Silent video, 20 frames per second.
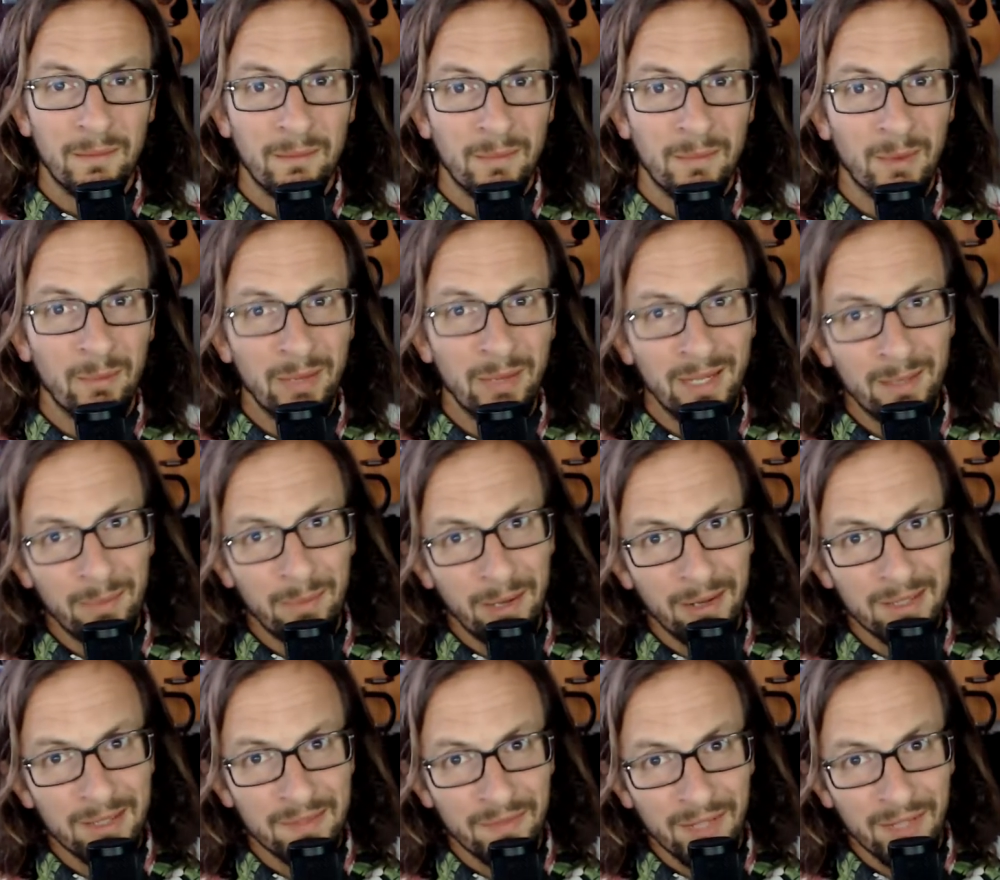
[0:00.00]
But being a
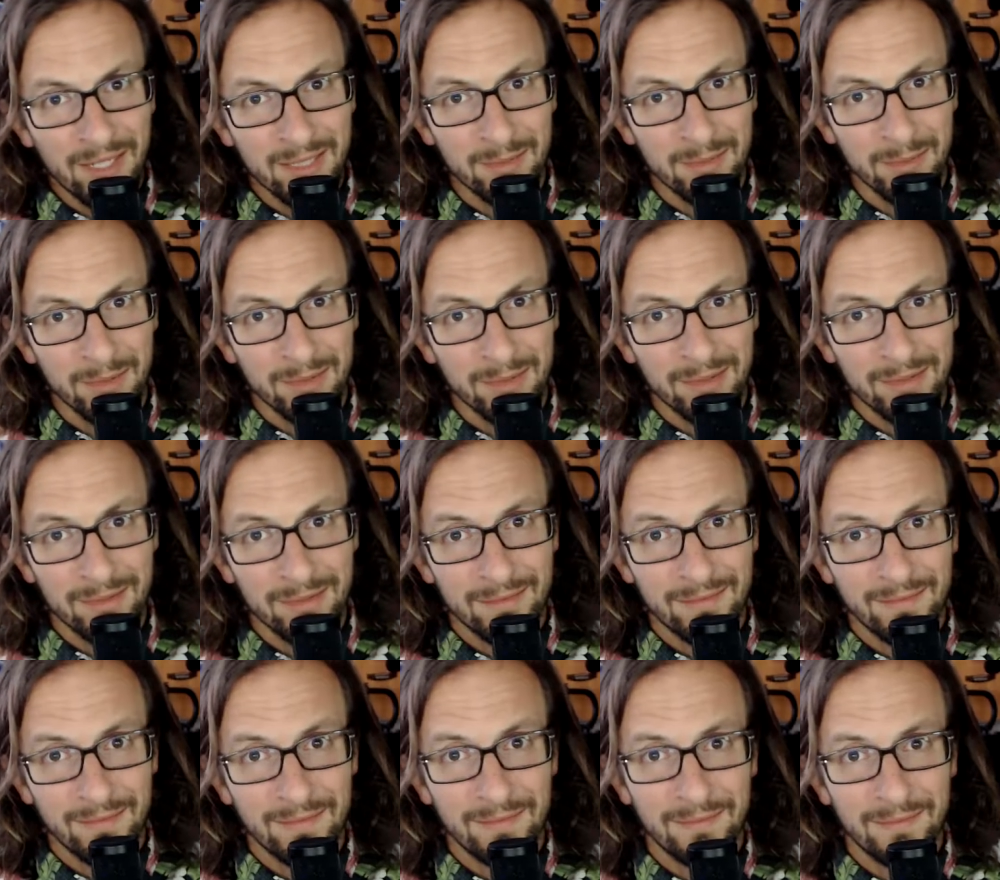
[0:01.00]
parent's flexible.
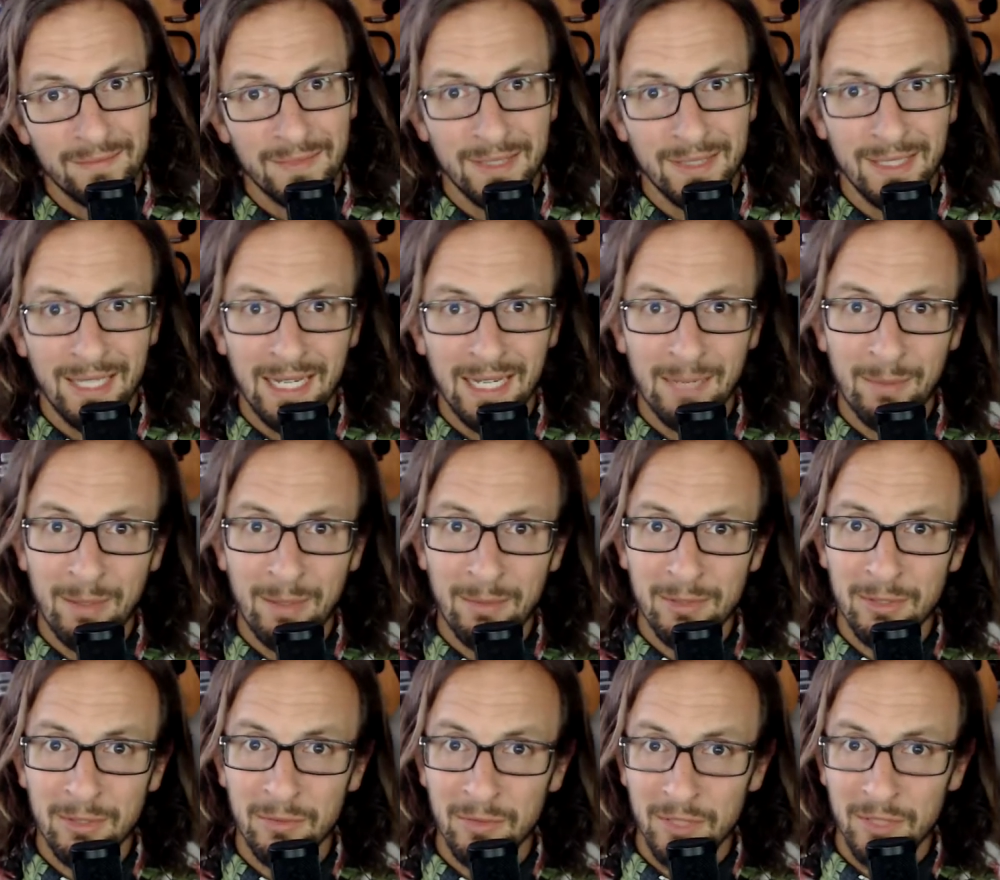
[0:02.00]
You got to be able
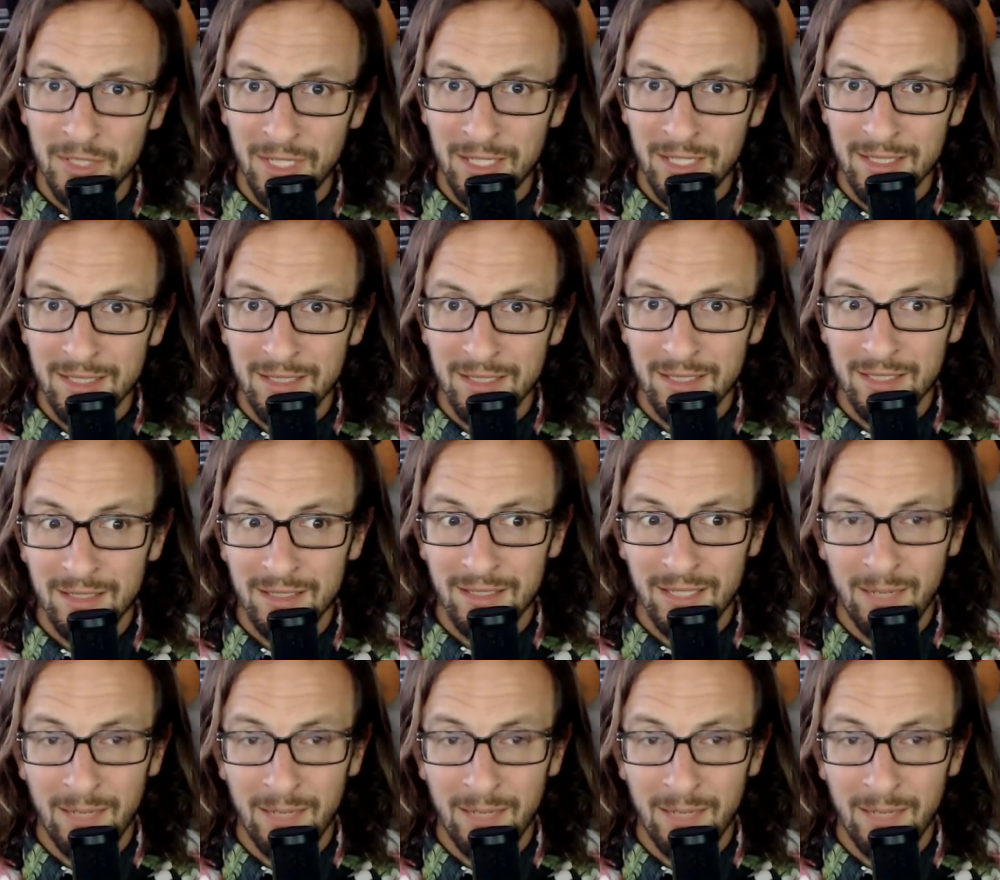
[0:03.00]
to adjust.